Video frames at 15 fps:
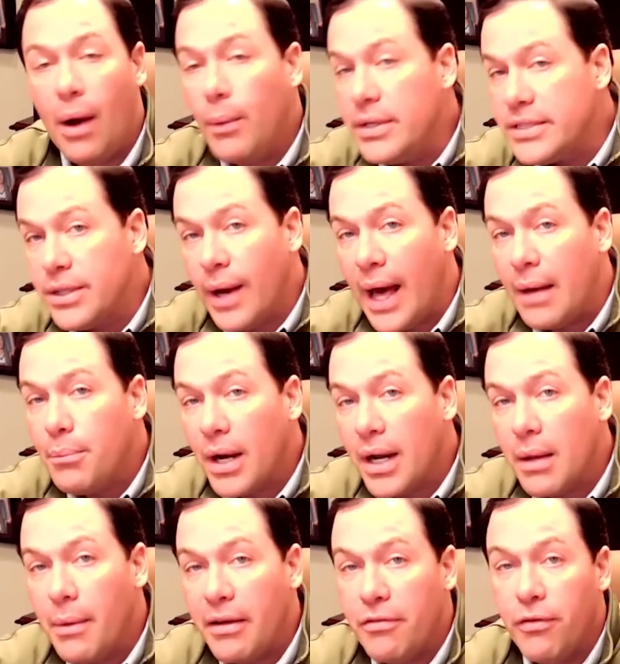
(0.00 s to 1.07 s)
We still had probably
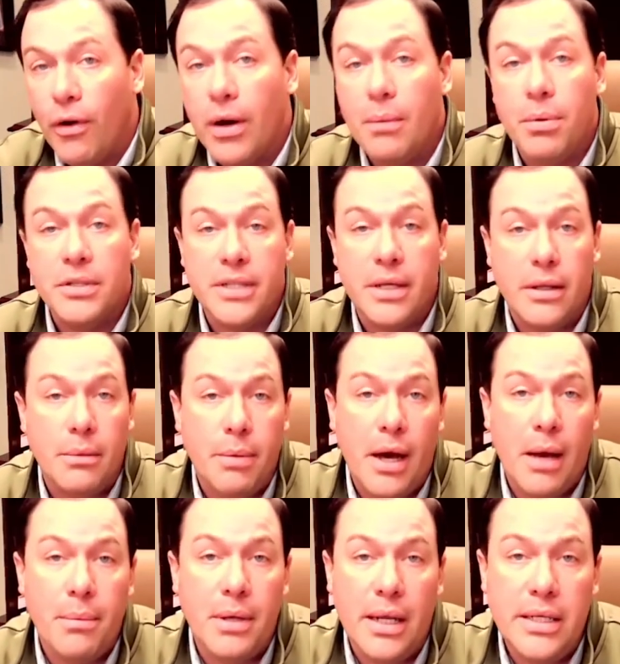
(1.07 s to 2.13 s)
about 40% of the
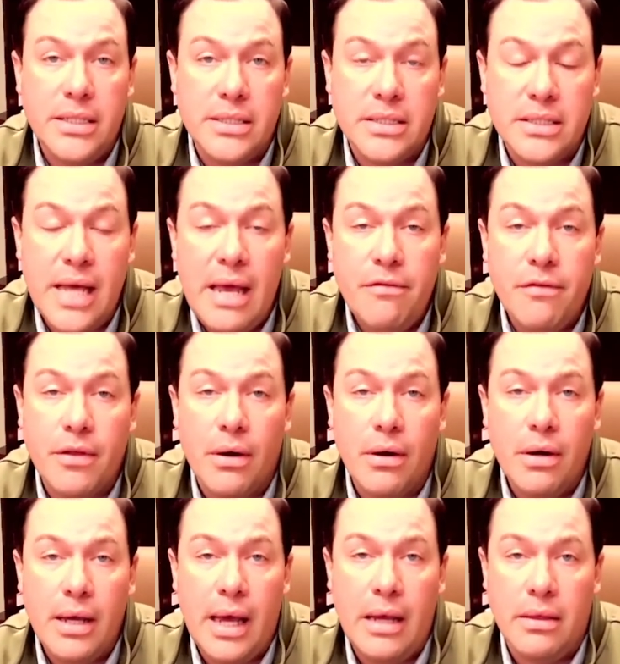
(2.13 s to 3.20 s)
population stay for the
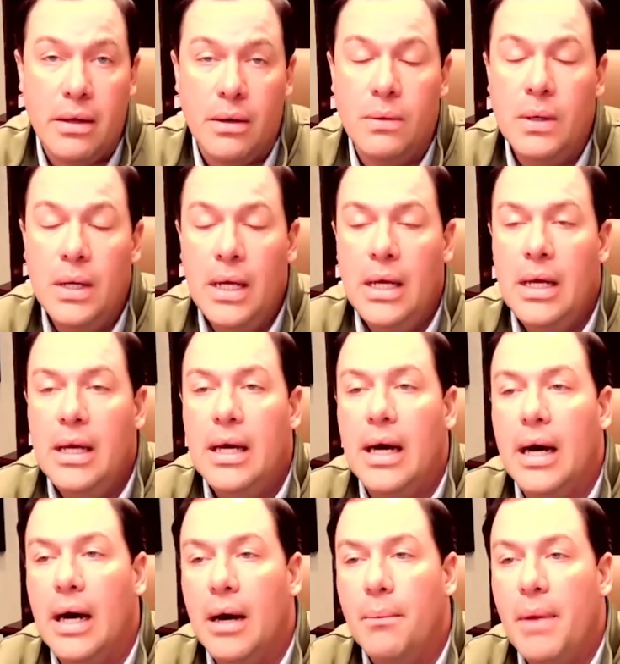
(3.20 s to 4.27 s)
hurricane, though,
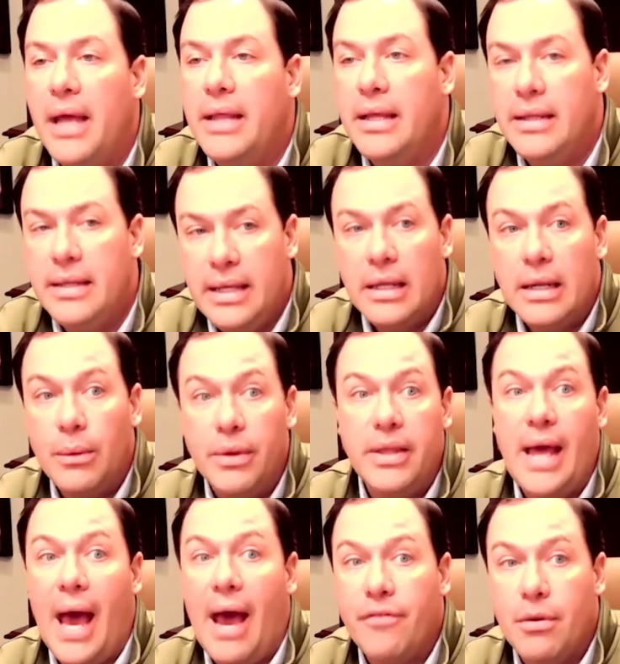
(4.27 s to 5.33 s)
um, and then dealing with
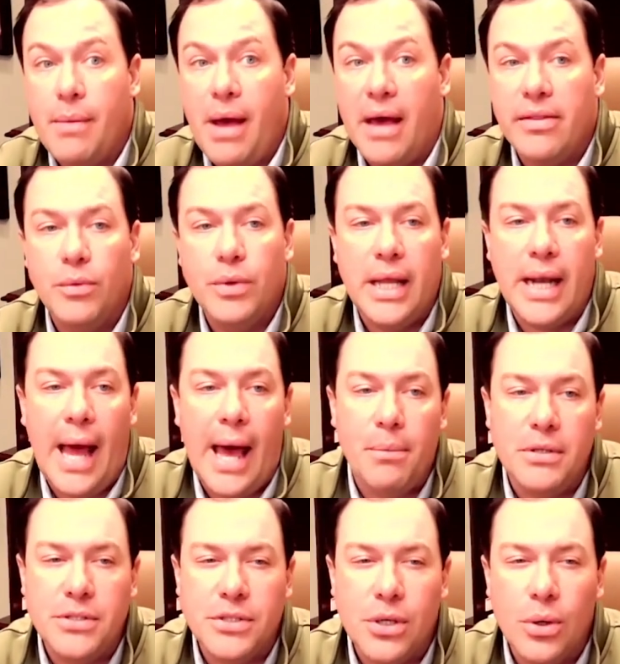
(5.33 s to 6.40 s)
the aftermath of what had
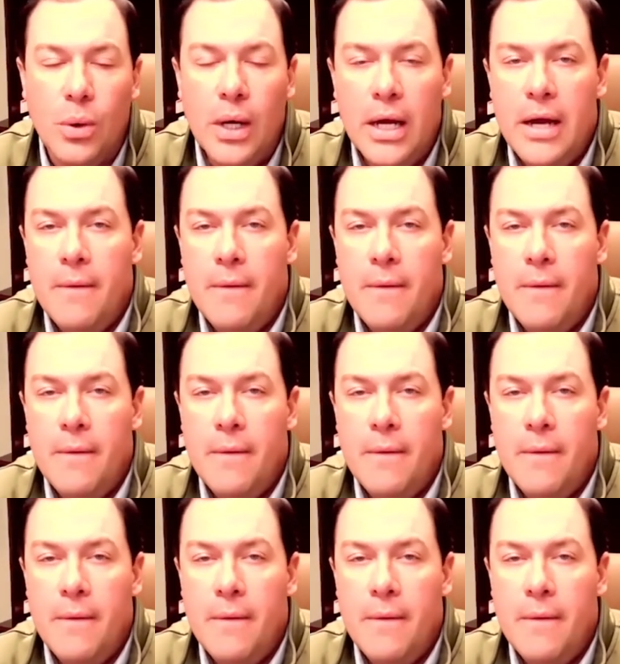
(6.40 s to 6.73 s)
happened. So,